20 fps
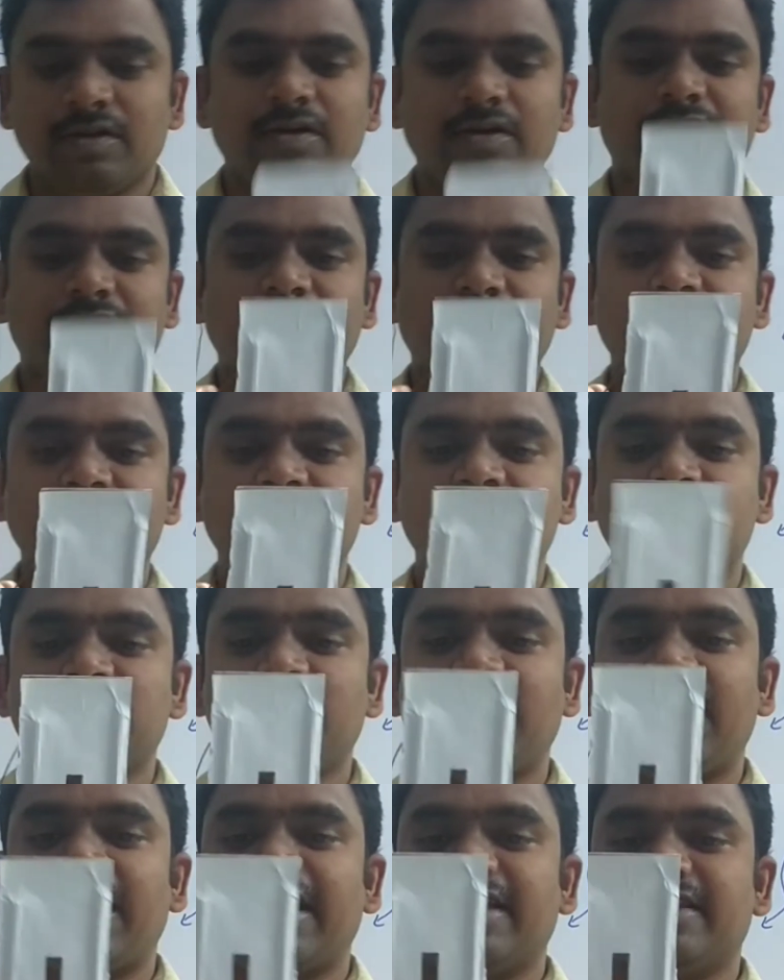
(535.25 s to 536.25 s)
Okay.
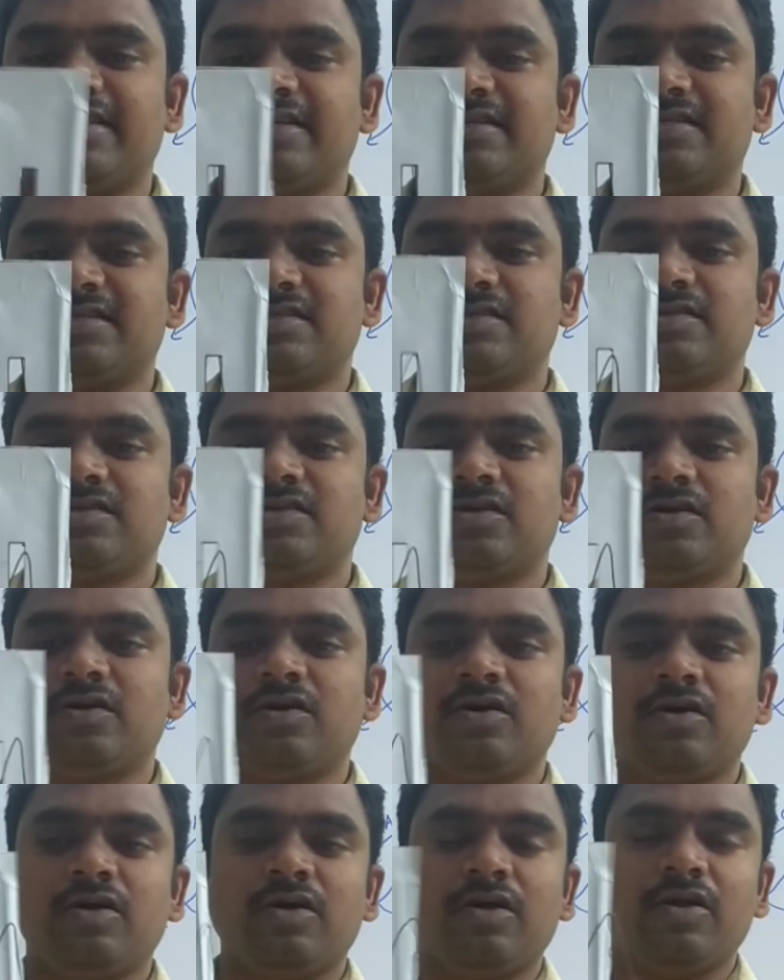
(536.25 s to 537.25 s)
So like this
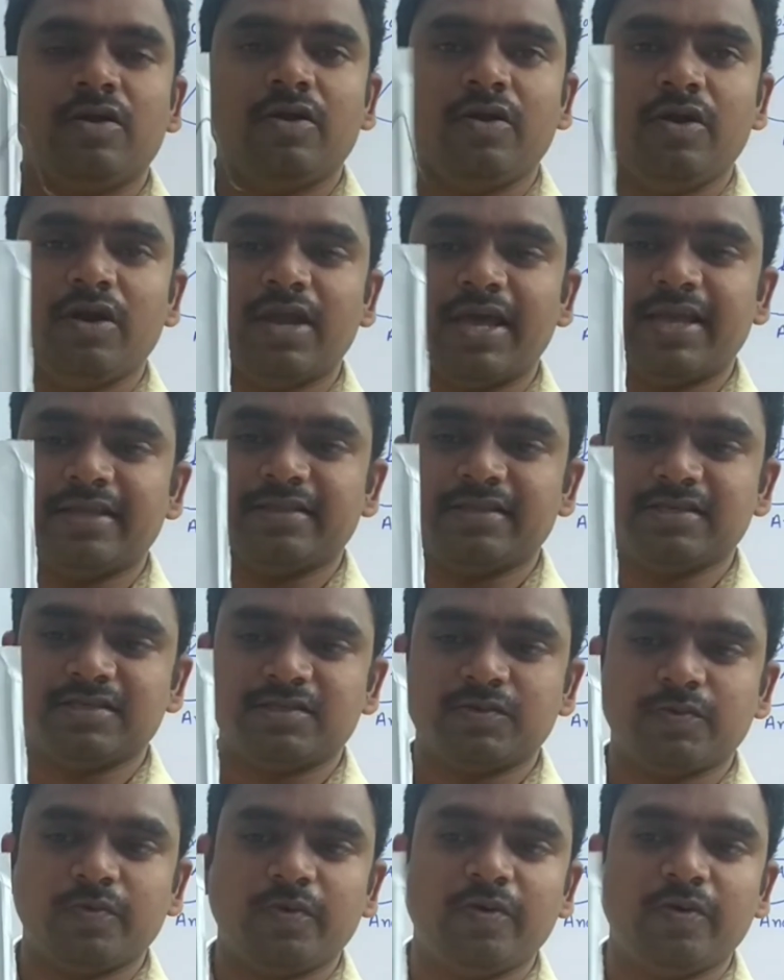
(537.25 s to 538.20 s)
like this.